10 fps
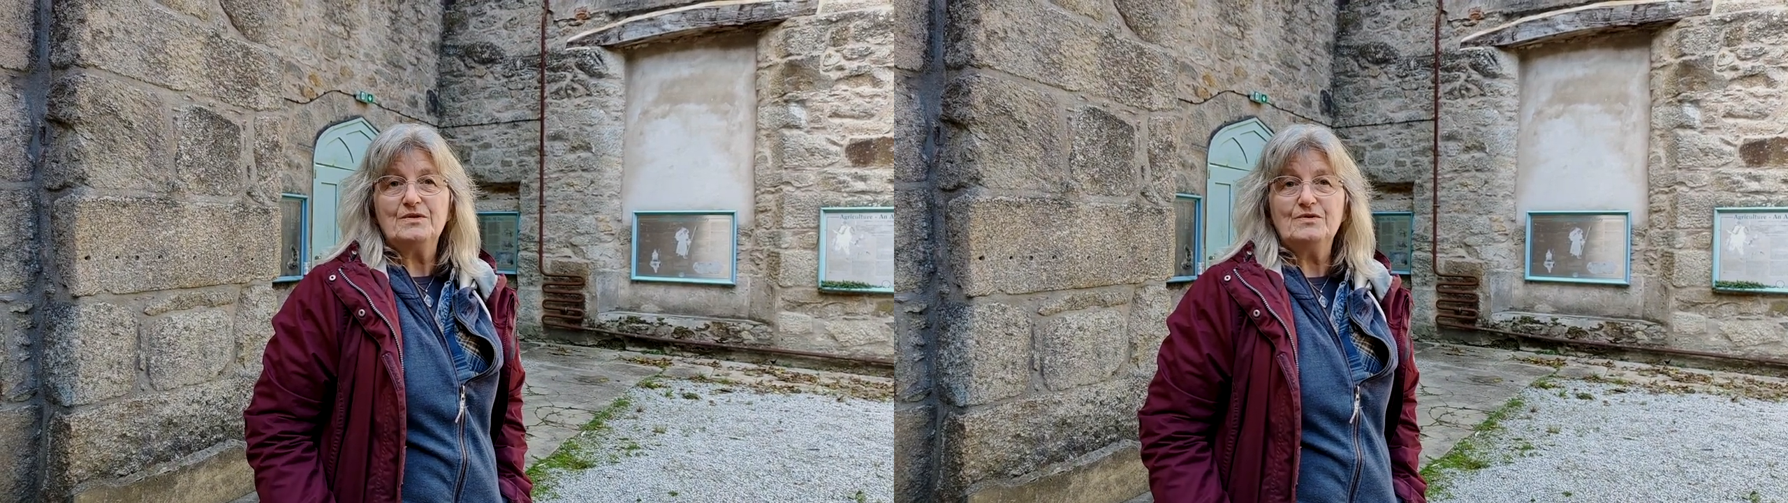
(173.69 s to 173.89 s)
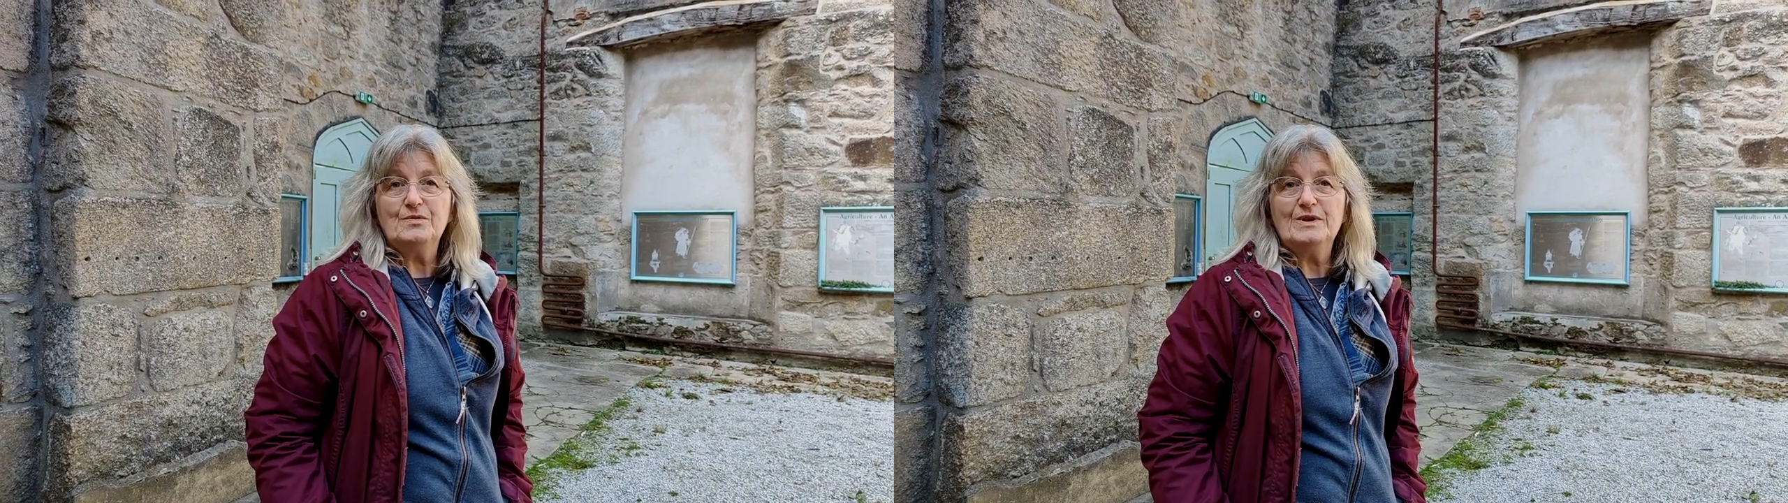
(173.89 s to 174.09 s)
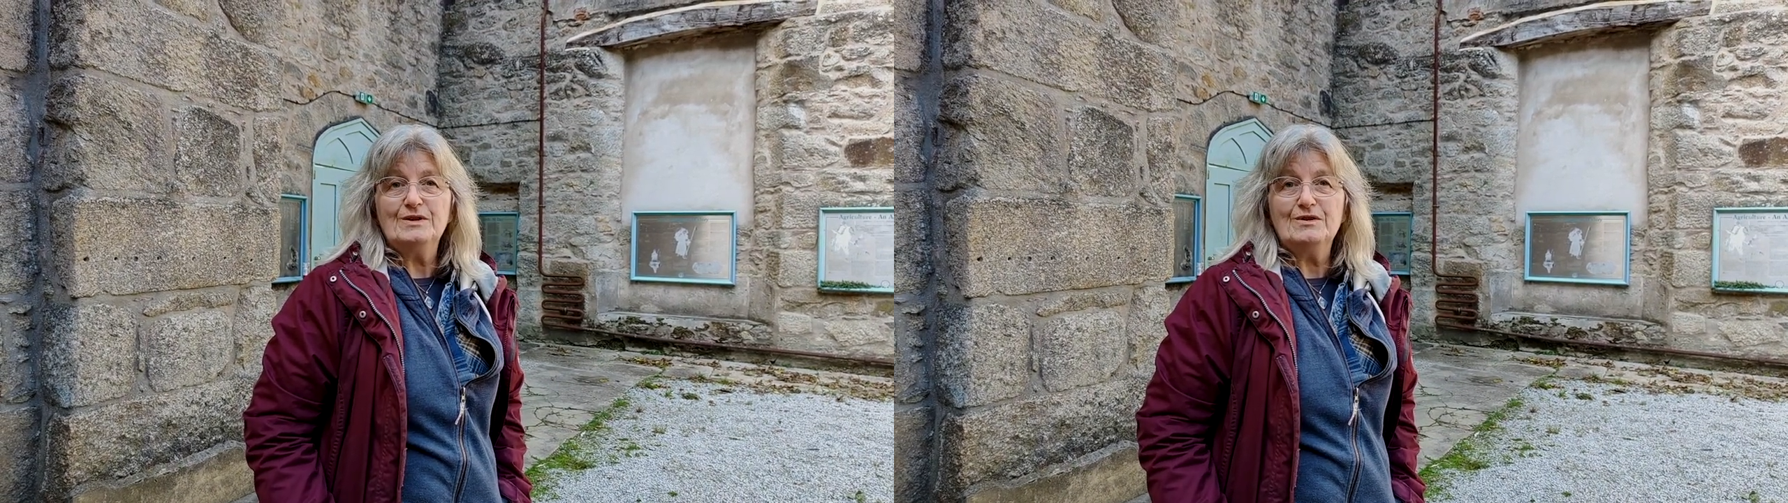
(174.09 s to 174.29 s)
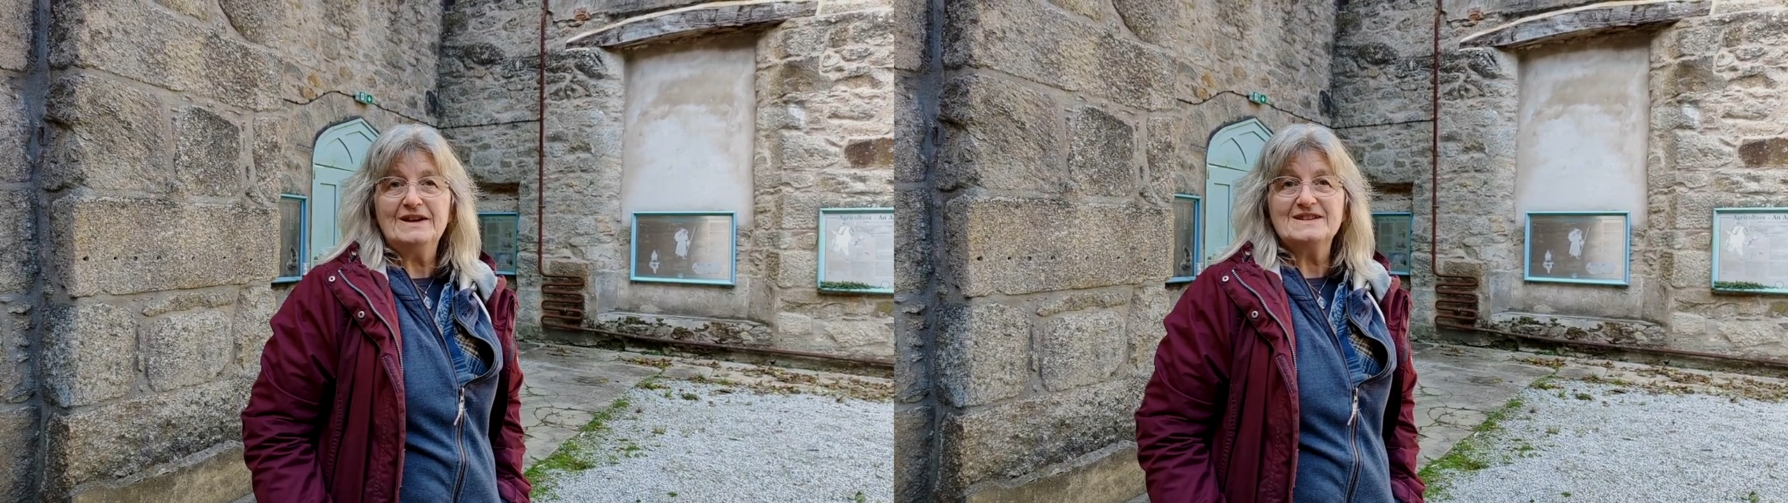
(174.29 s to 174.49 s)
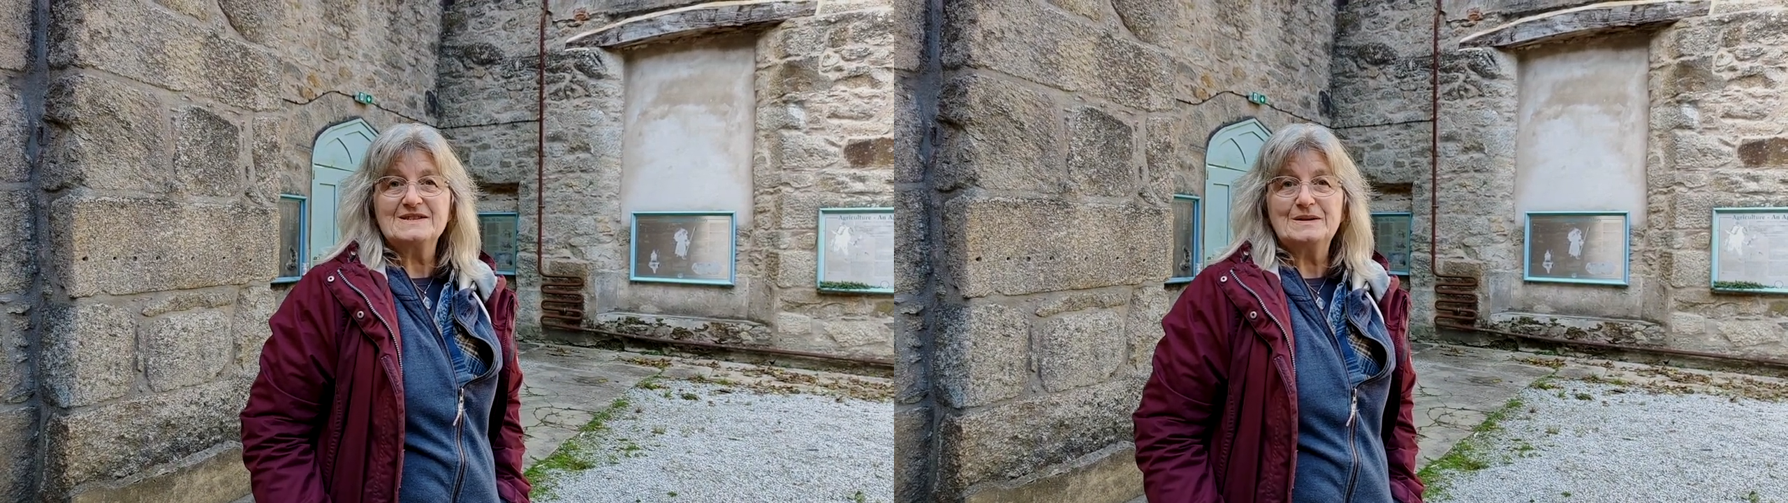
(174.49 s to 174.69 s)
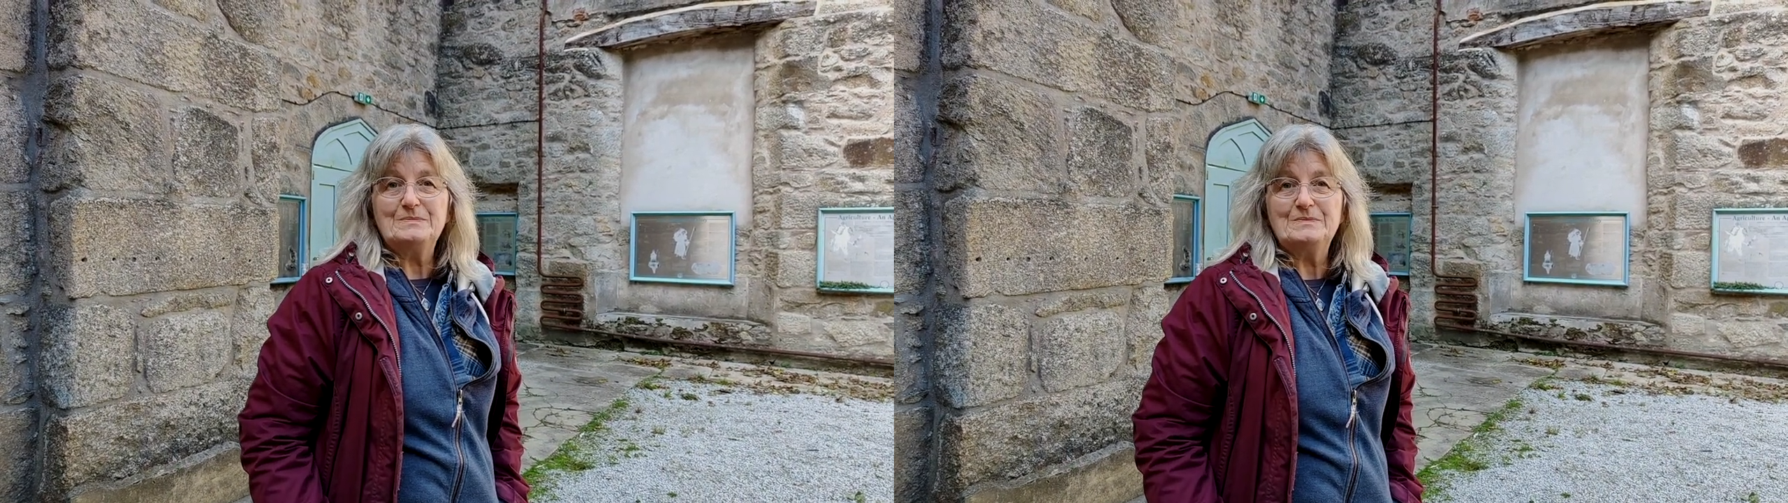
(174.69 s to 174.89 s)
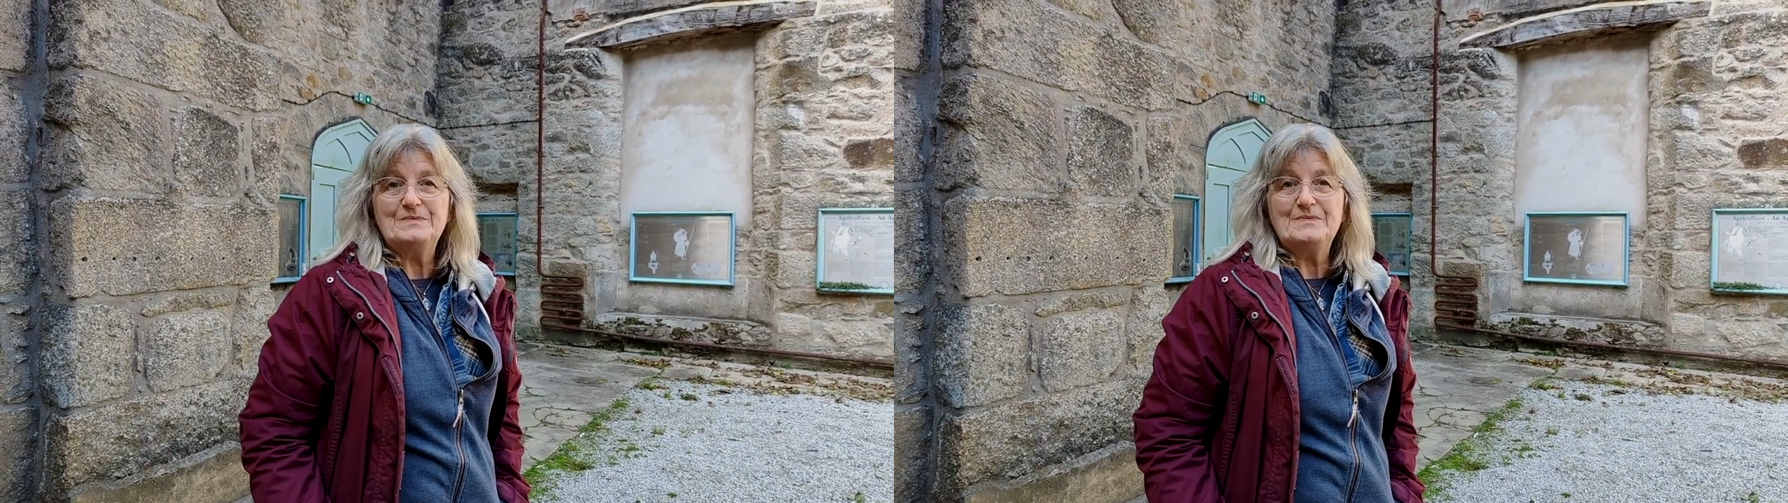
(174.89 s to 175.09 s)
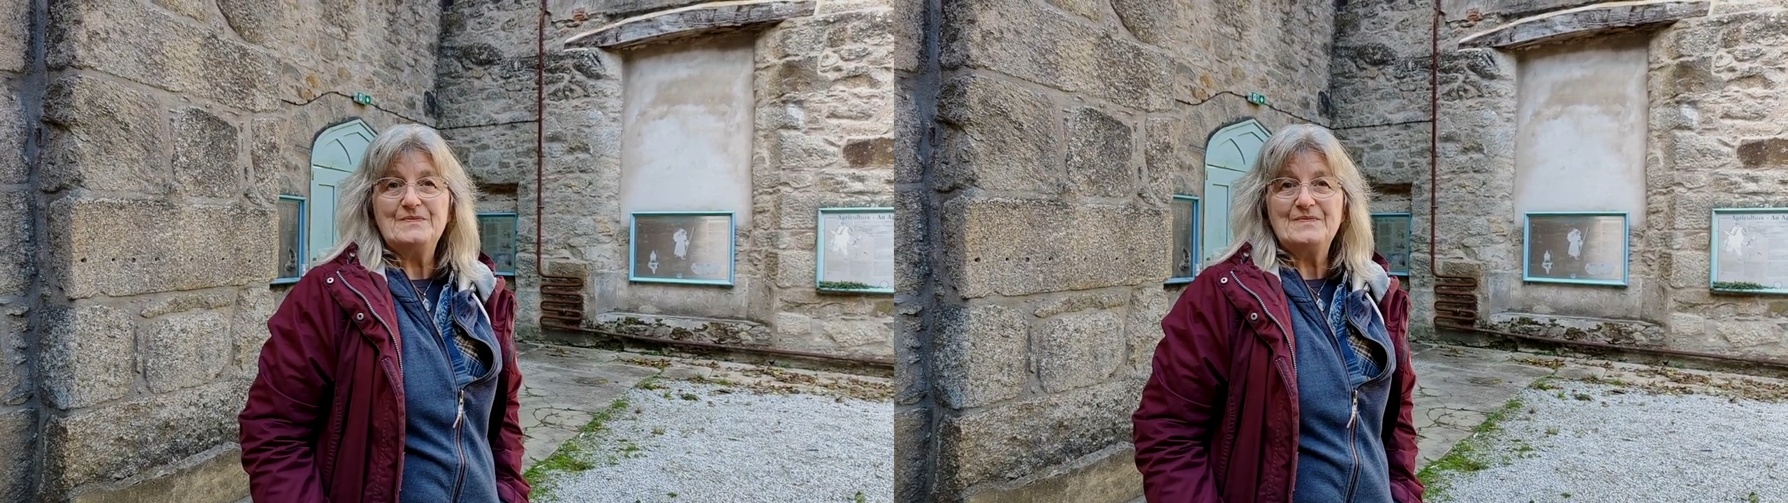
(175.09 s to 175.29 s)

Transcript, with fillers: the formula right this time. This time,